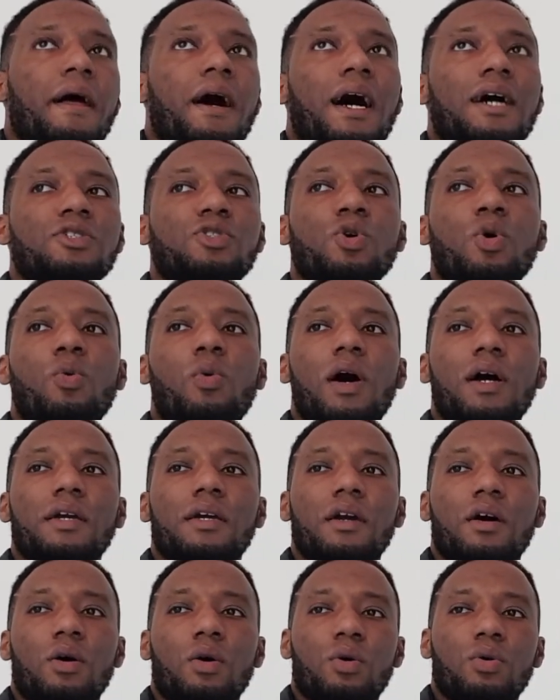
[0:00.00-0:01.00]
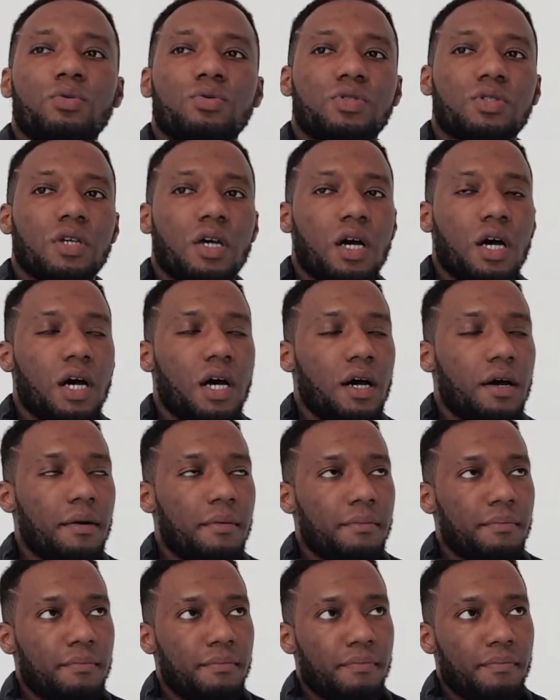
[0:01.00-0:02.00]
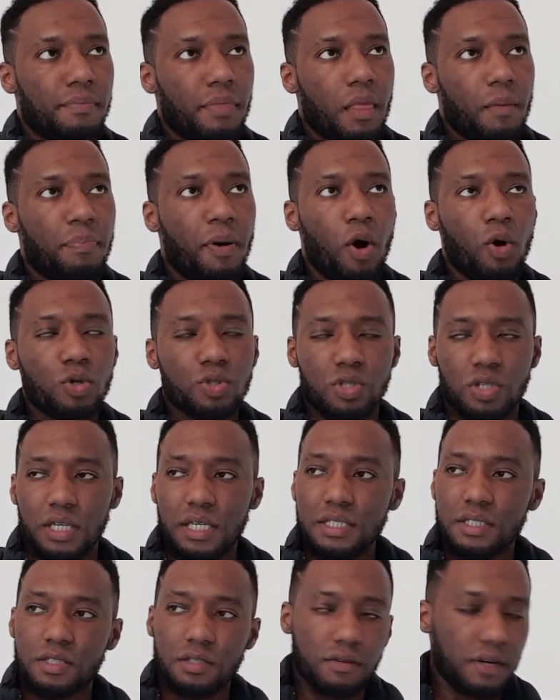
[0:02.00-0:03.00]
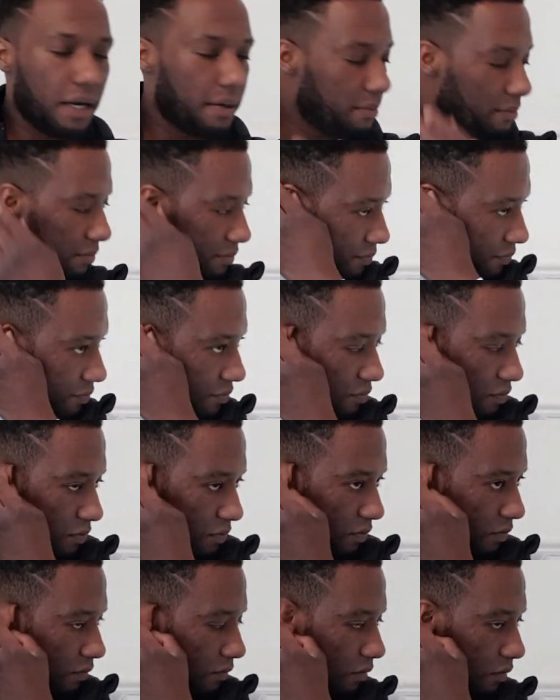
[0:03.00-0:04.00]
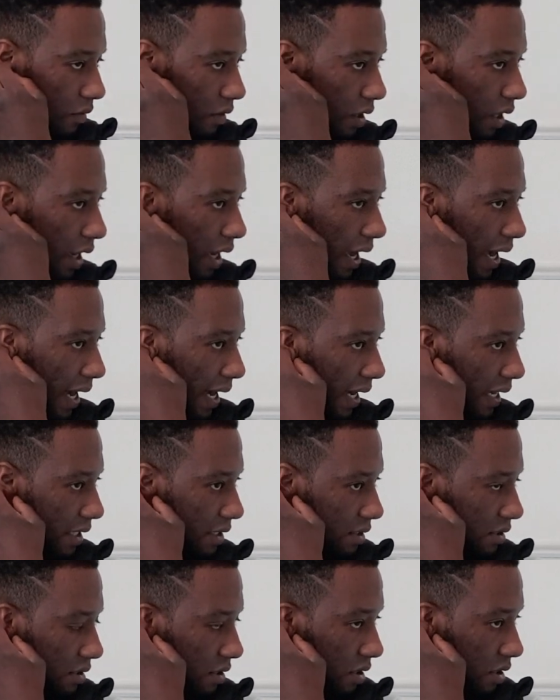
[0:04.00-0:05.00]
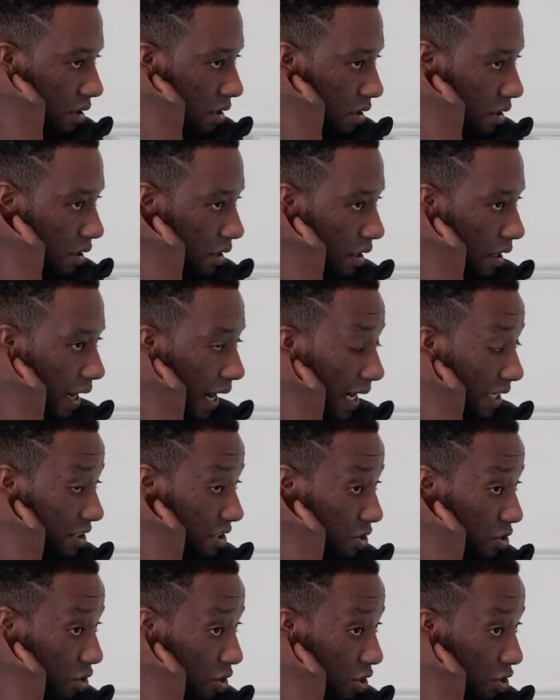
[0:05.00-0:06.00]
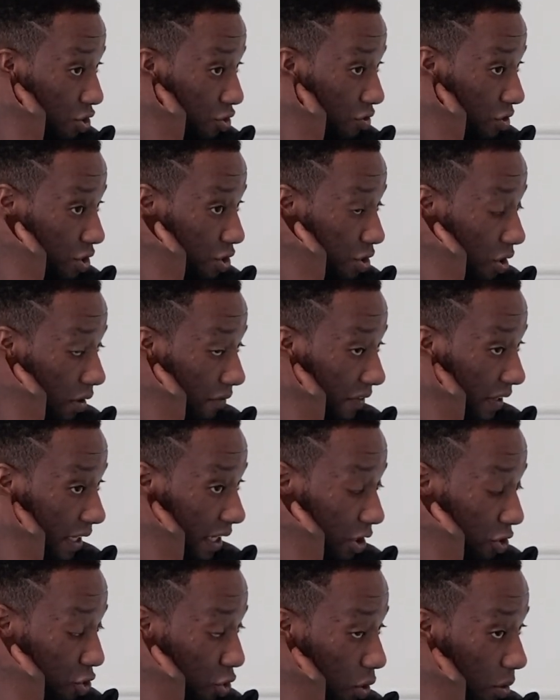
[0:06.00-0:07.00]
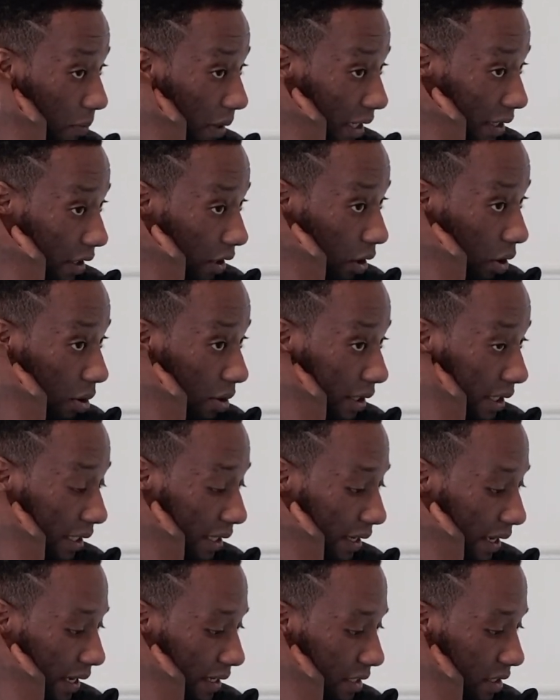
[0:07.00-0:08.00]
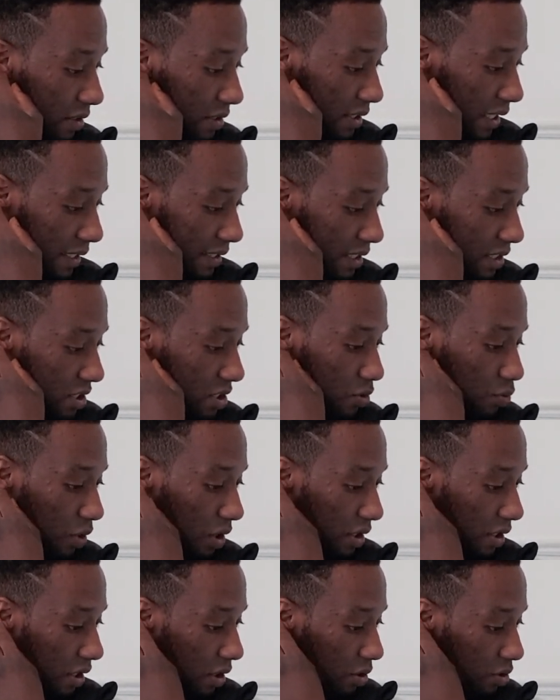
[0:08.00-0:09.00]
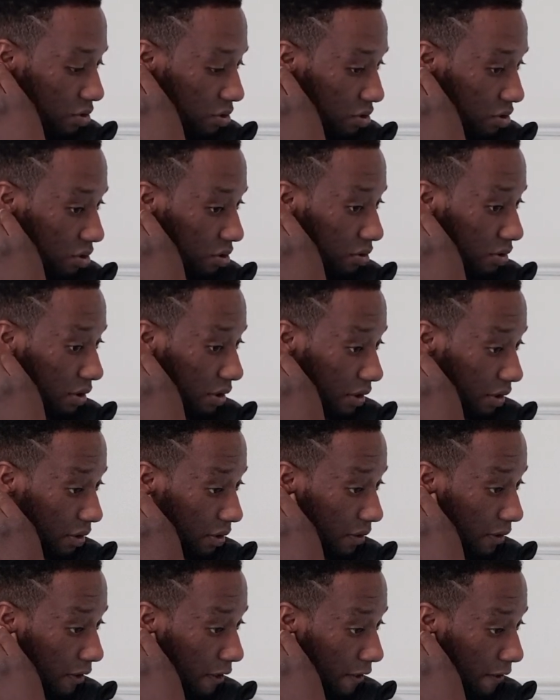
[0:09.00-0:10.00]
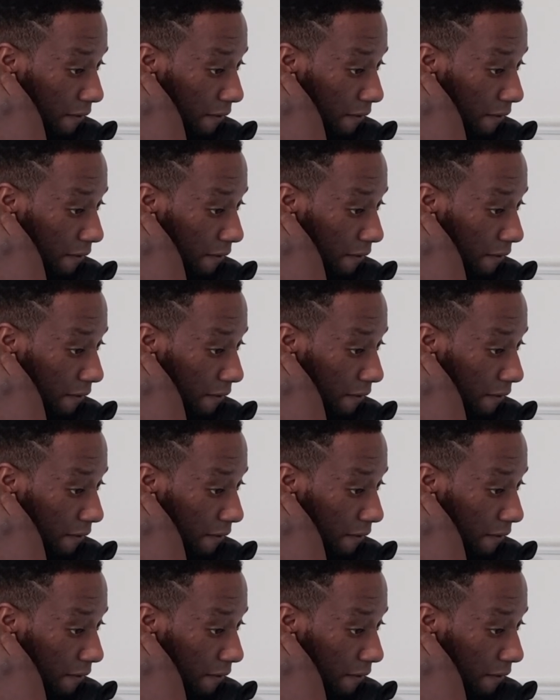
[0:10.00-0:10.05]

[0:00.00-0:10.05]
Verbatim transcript: I saw one girl's um, post on Instagram and I actually took a screenshot of it and I showed my girl in it. And I was like, this is what girls do, you know?